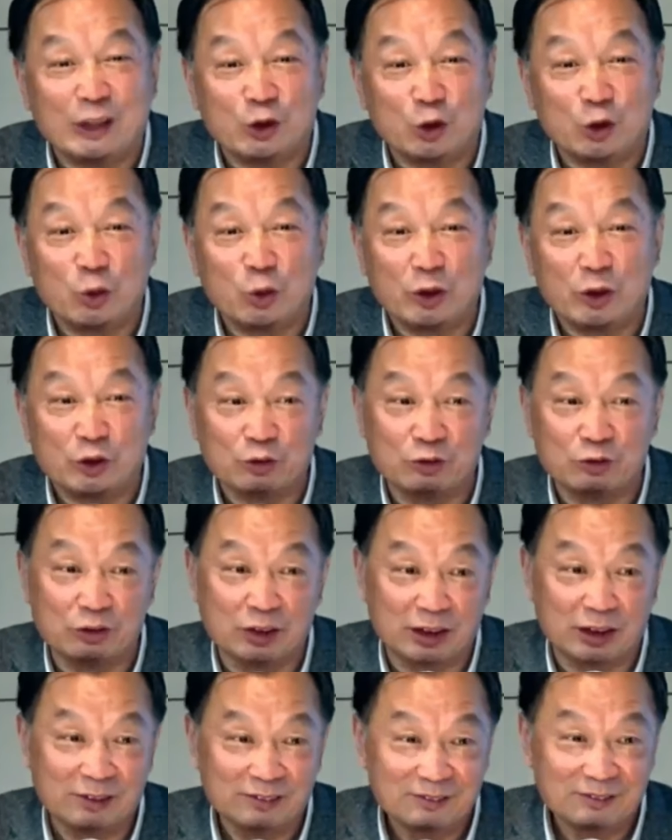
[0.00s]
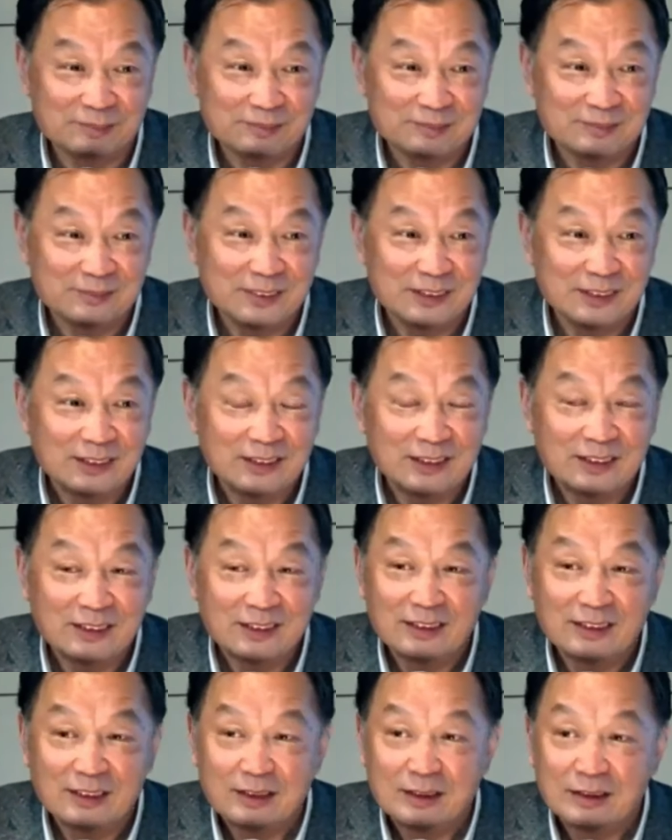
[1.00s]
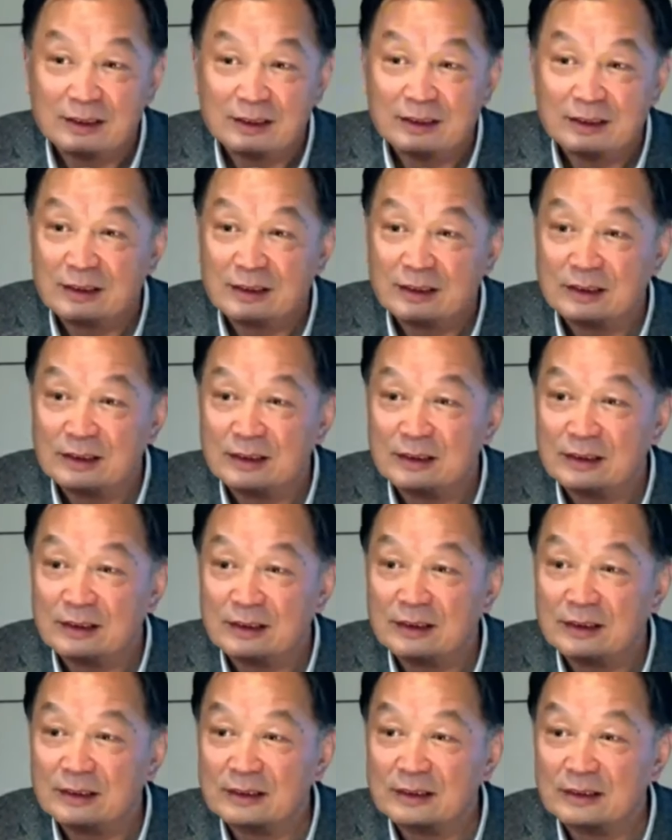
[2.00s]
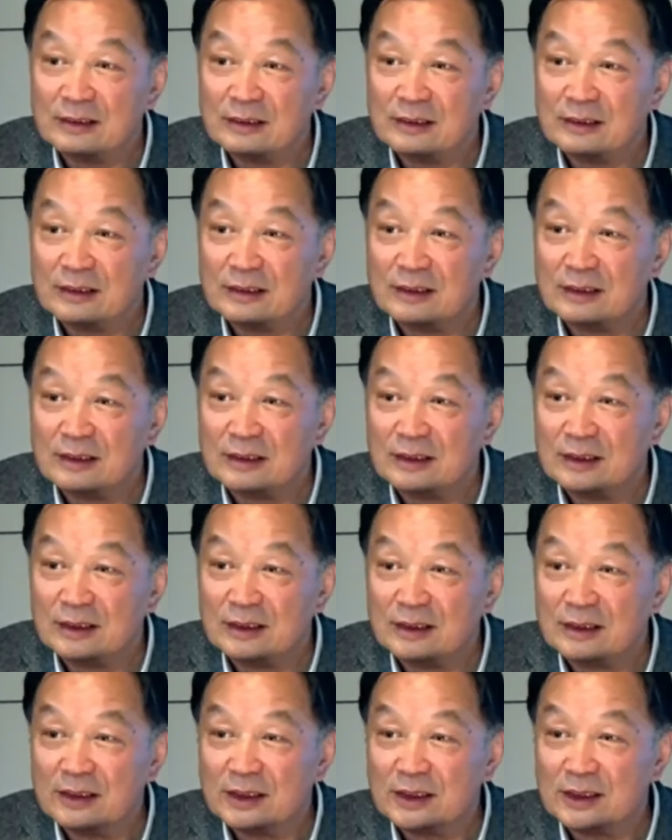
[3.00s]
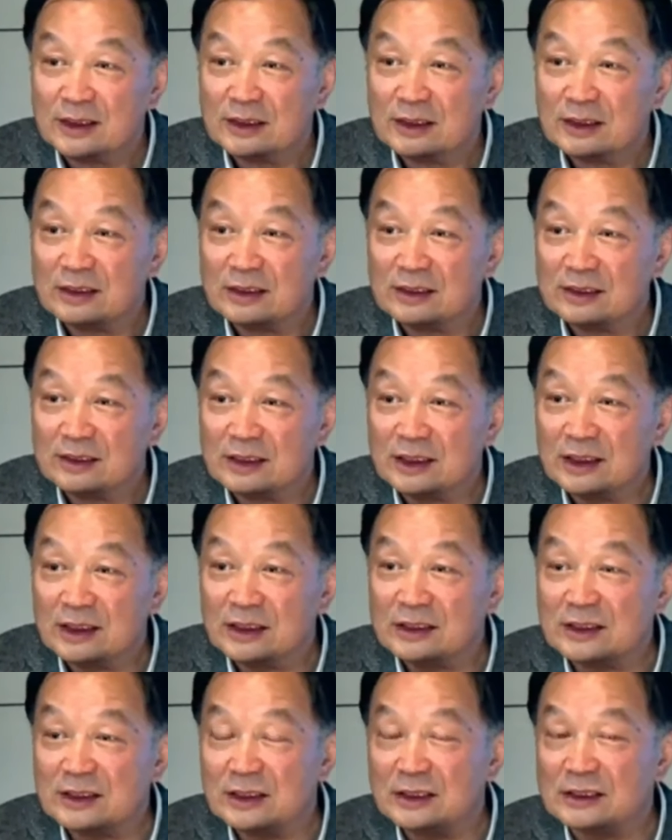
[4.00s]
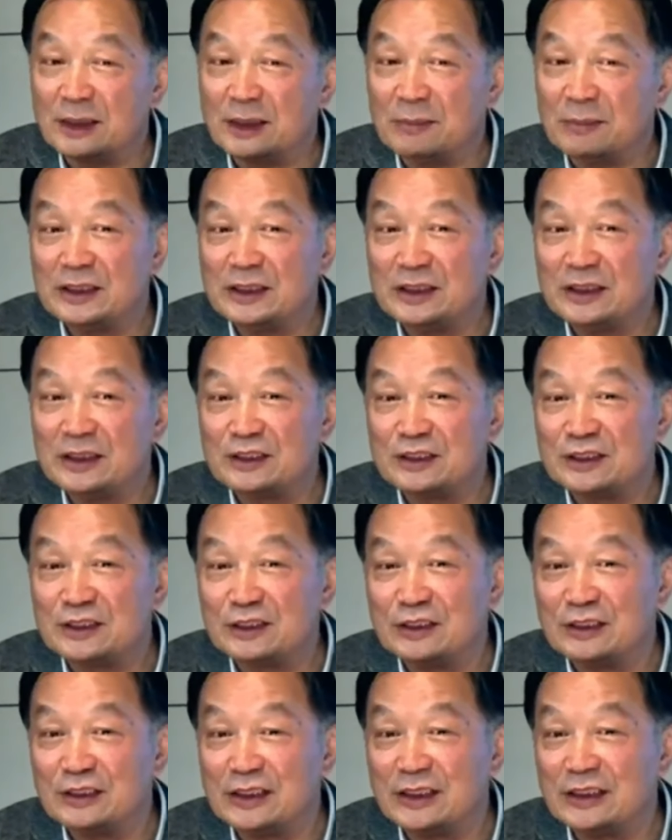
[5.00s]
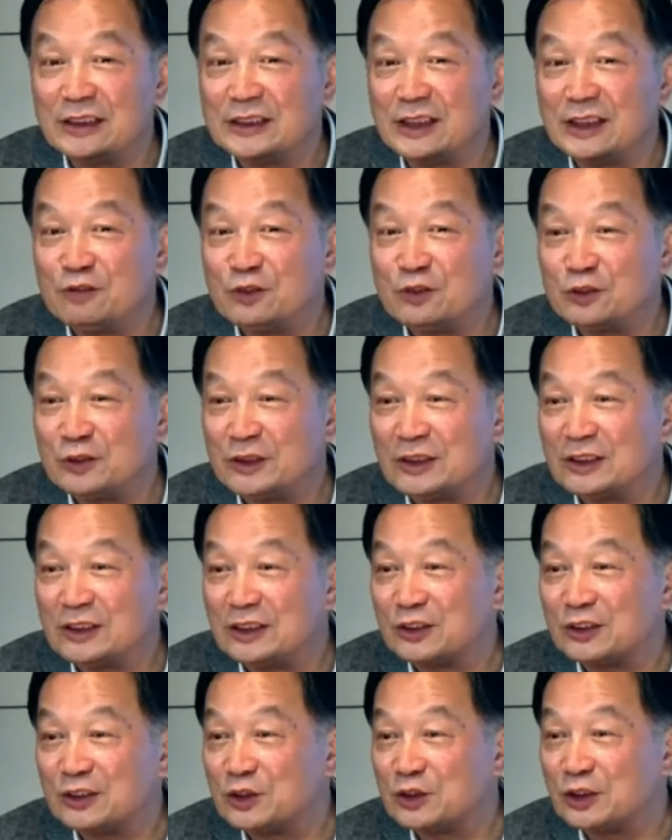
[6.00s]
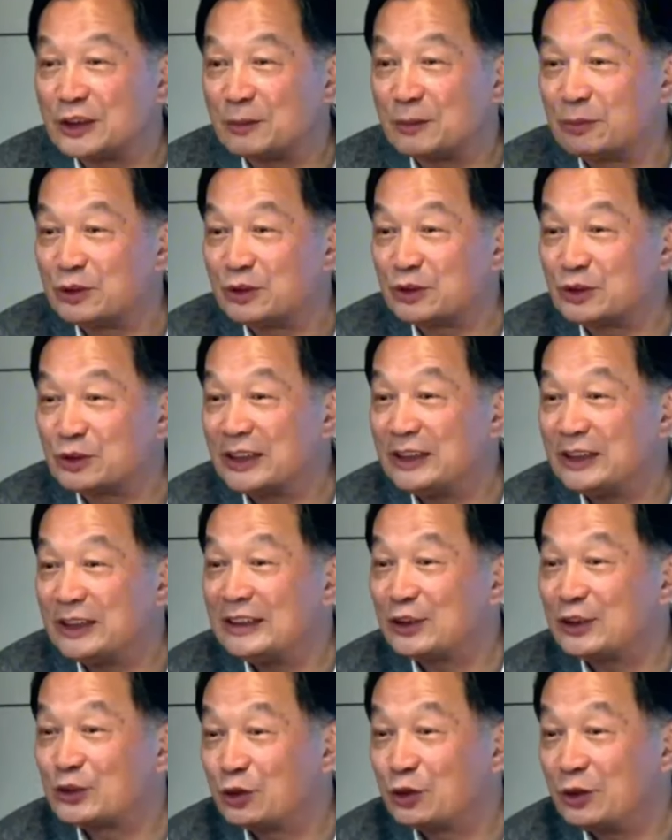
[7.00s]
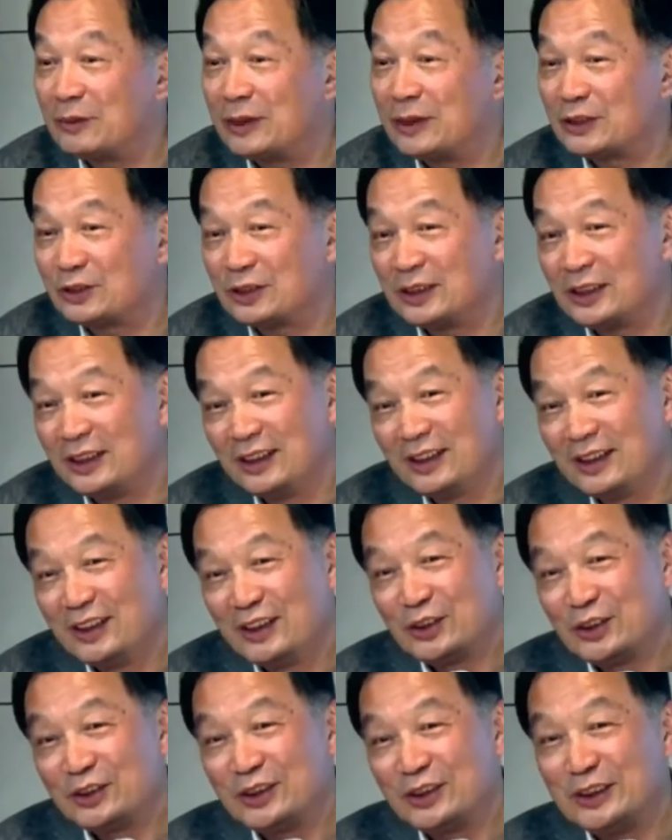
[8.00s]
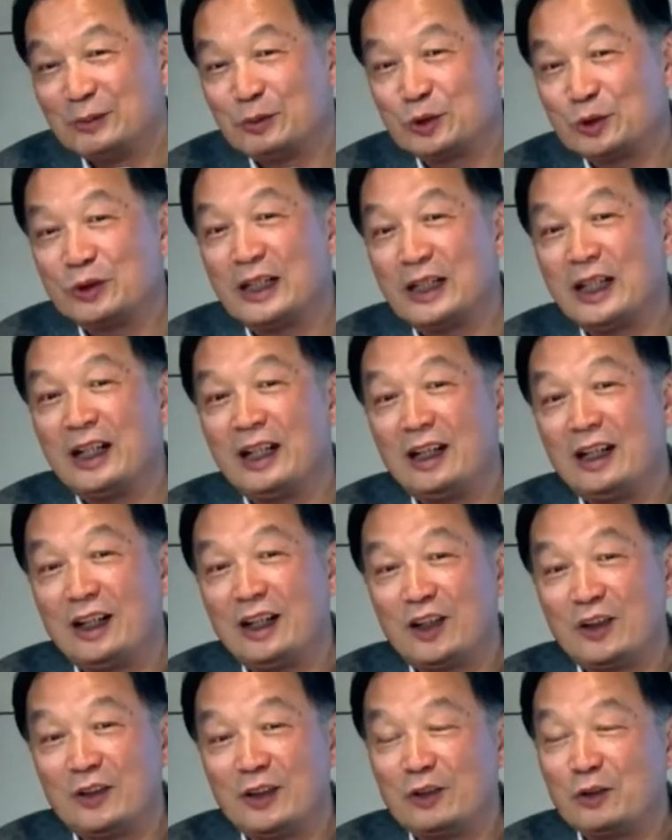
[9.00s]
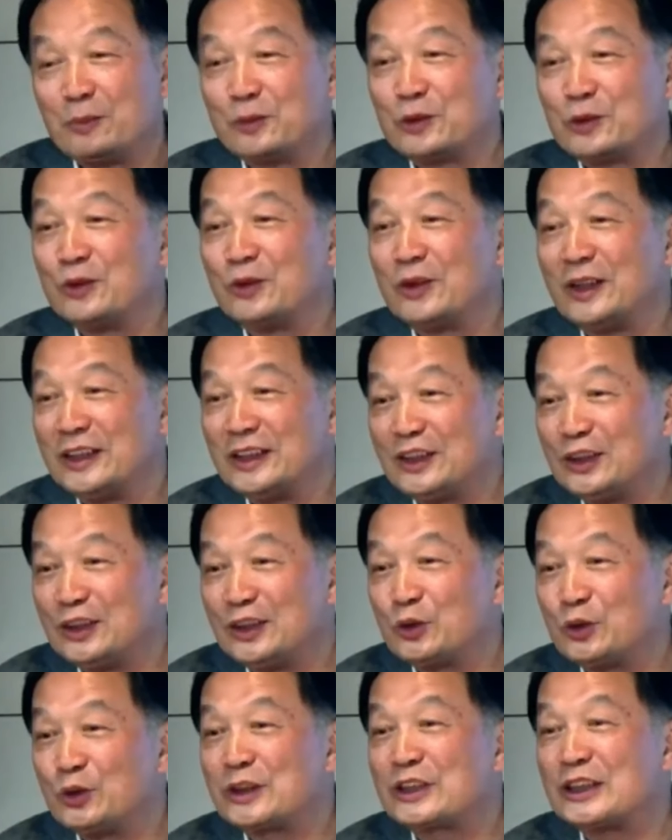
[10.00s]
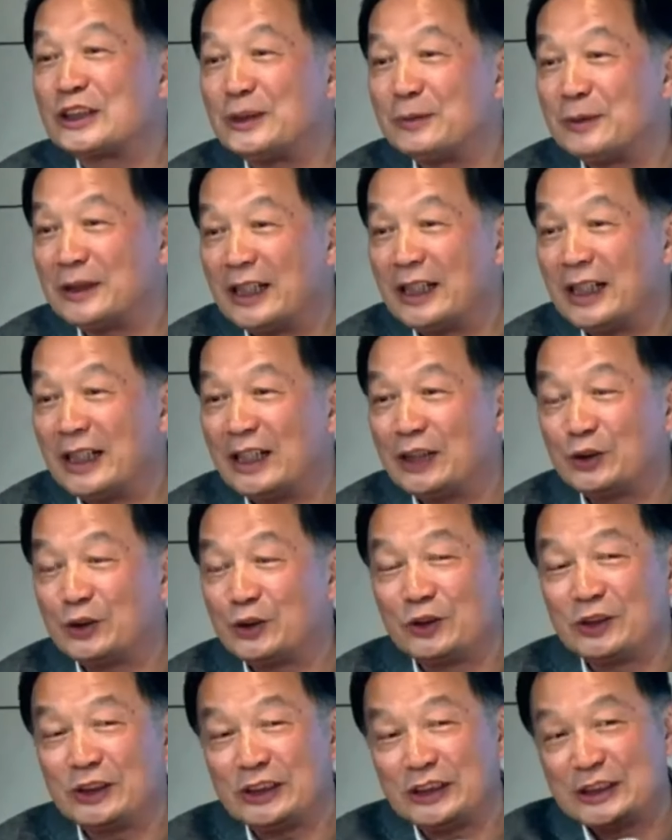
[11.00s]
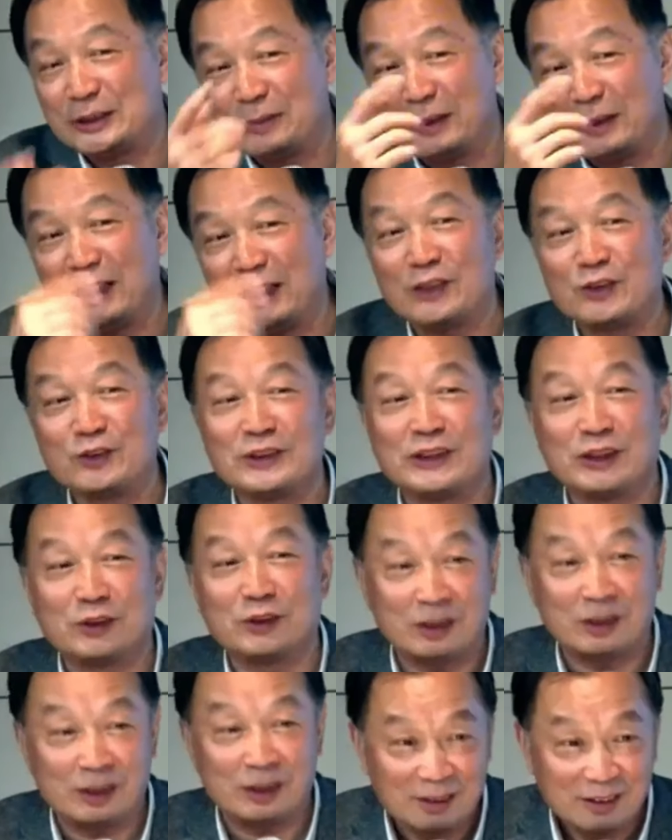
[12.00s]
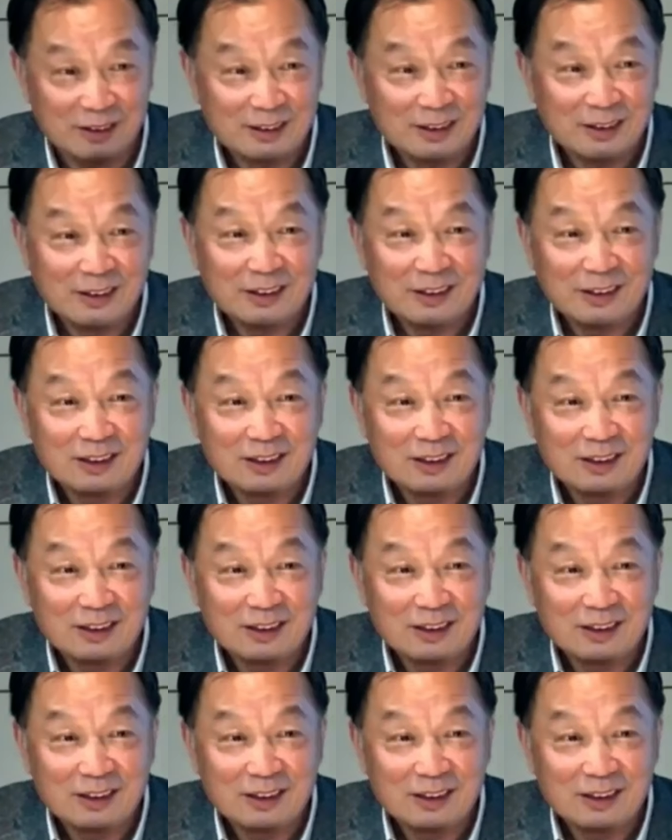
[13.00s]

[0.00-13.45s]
If you look at Europe today, it is stuck in a downward cycle. It is like a man with his two arms cut off. Not only their industry has moved out of their countries,